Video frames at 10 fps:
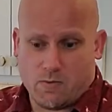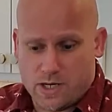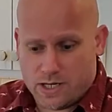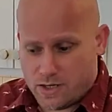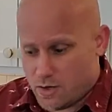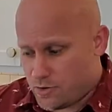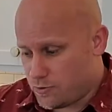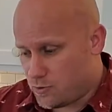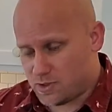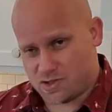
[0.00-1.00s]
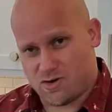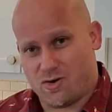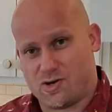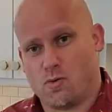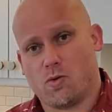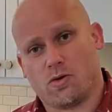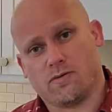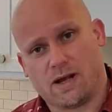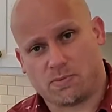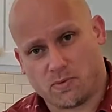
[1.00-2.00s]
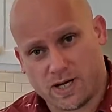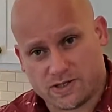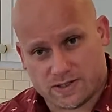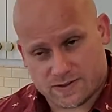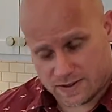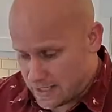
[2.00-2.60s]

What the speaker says: we go through what's called an order of operations.